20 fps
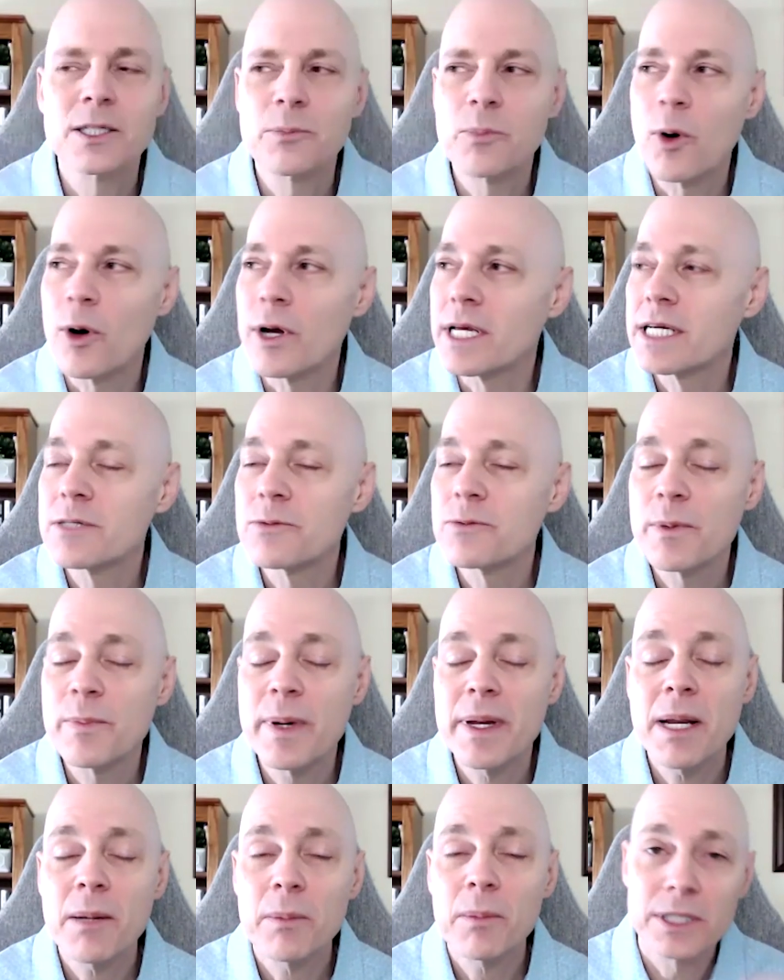a good point because we've
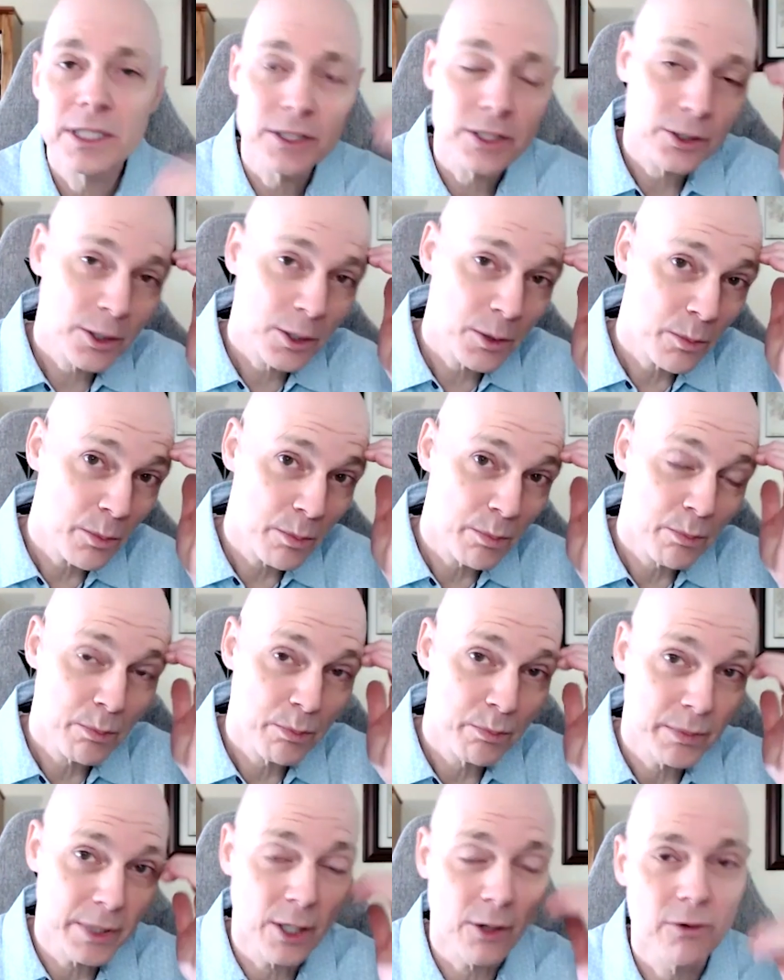been able to turn,
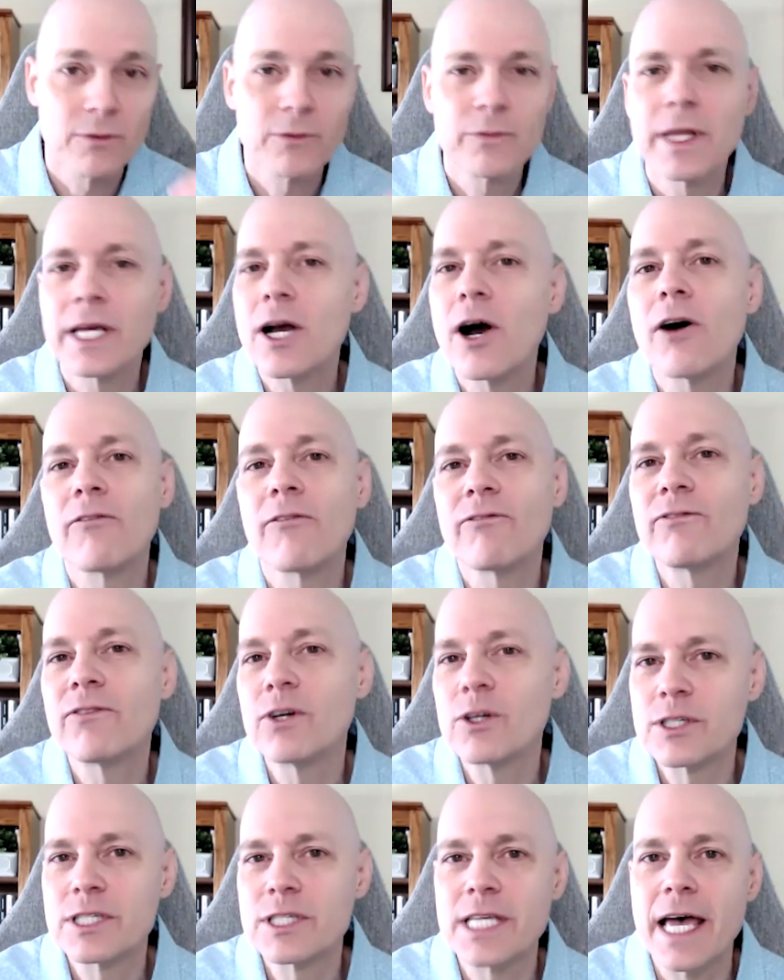they call it
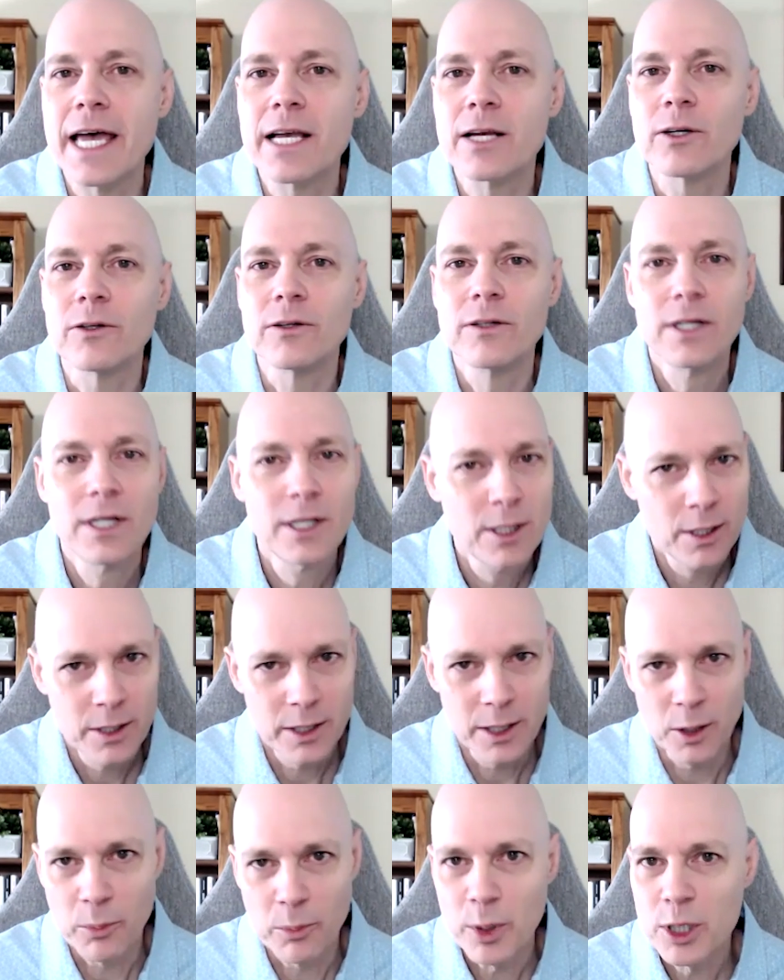full cycle,
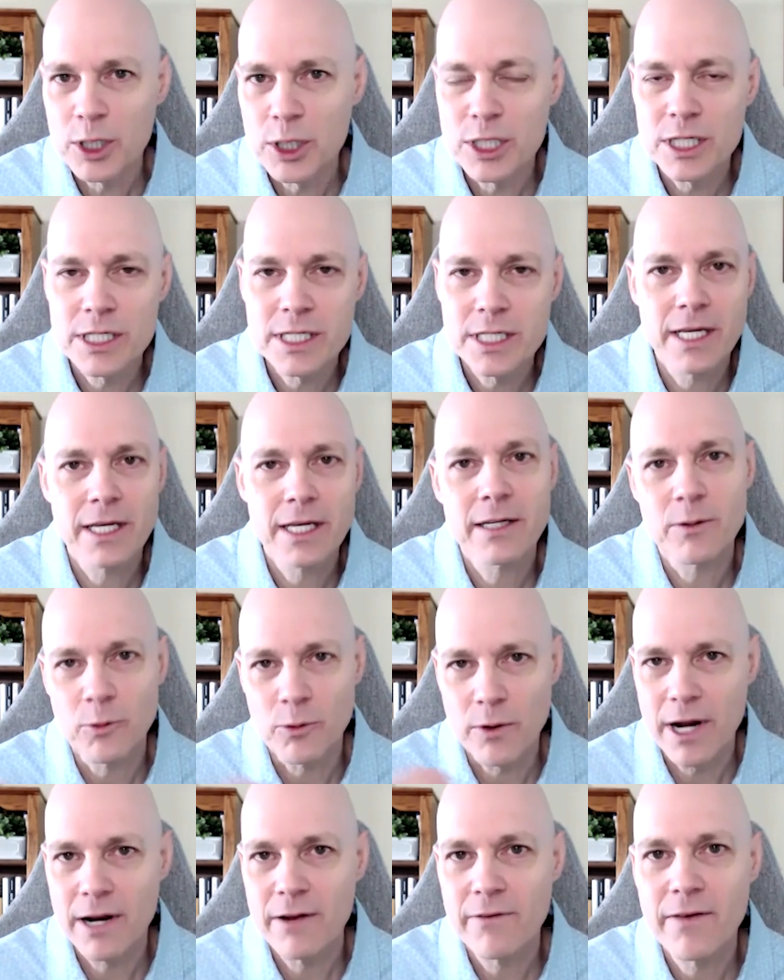purchase it,
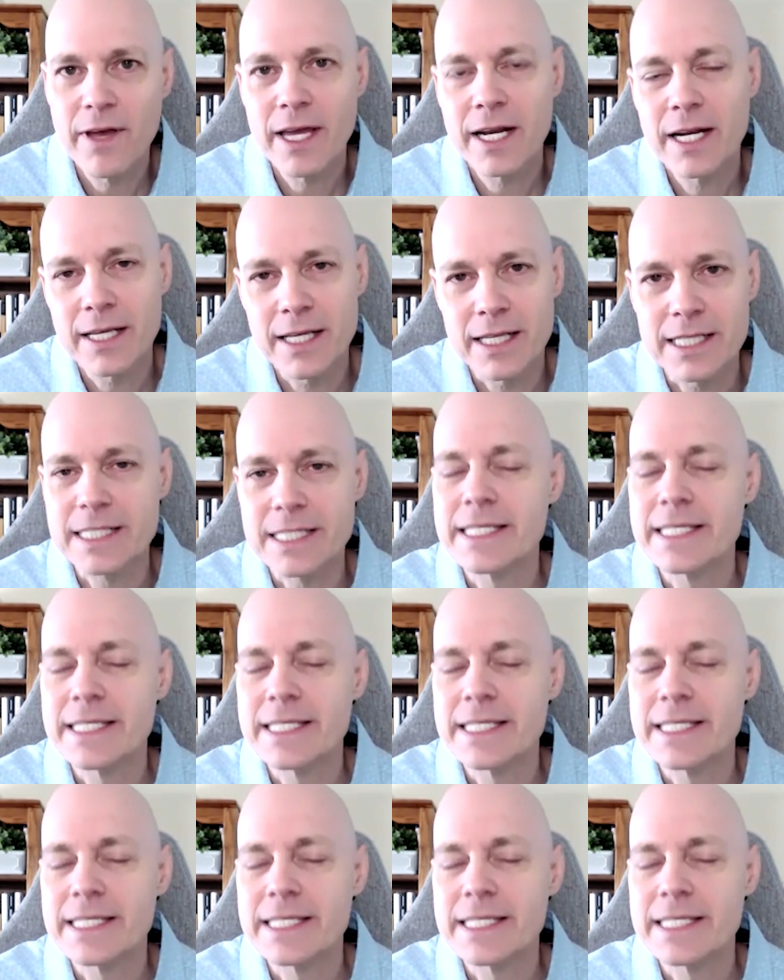renovate it, and